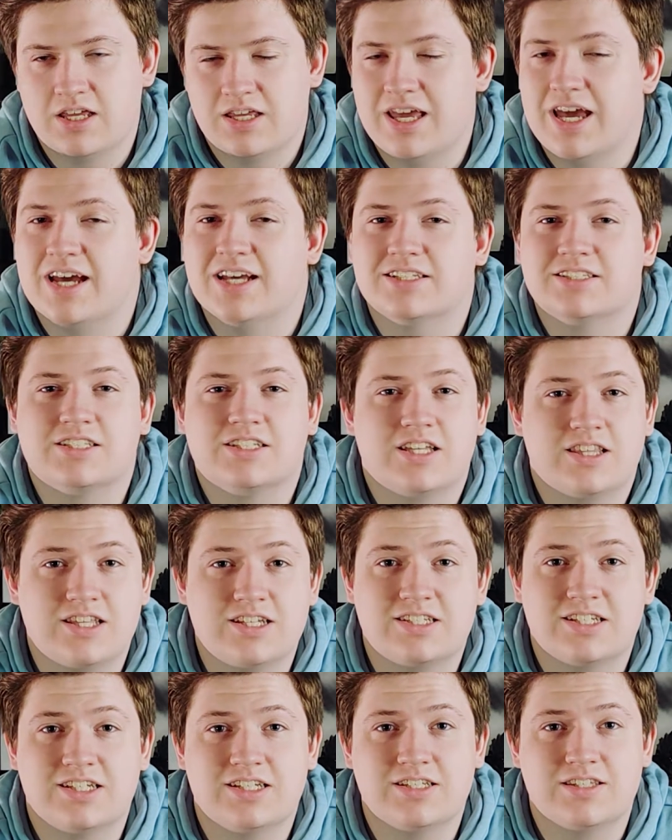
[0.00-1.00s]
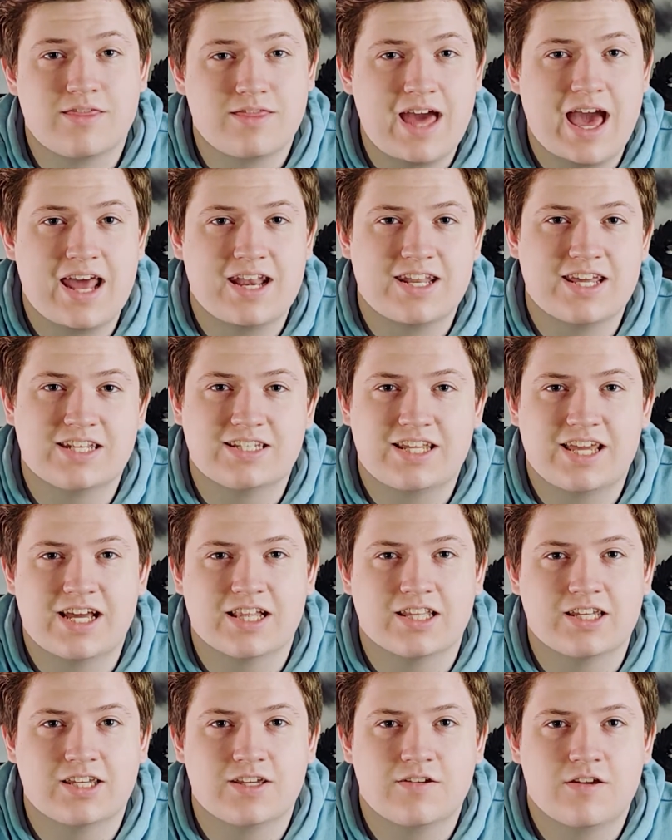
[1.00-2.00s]
yes, this is that Ned
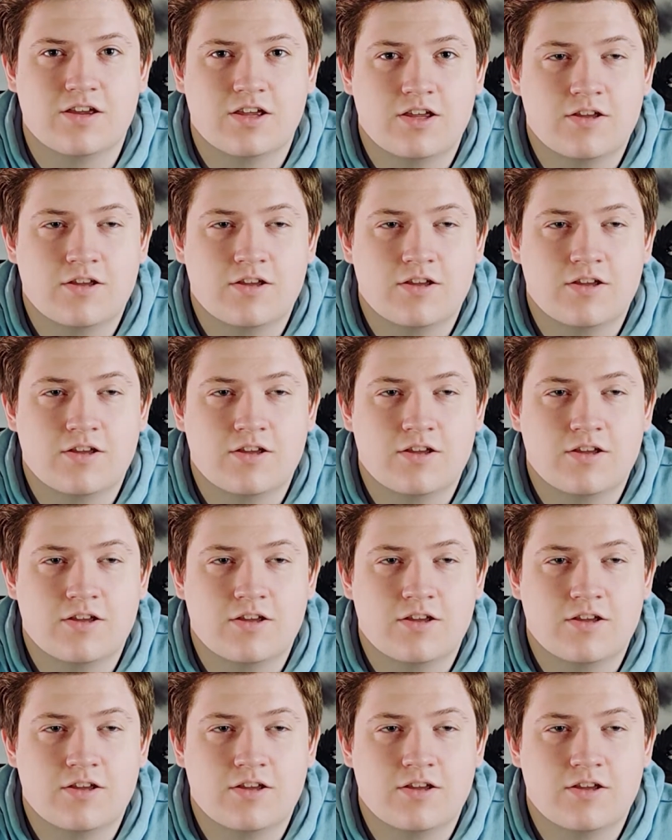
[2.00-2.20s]
Kelly.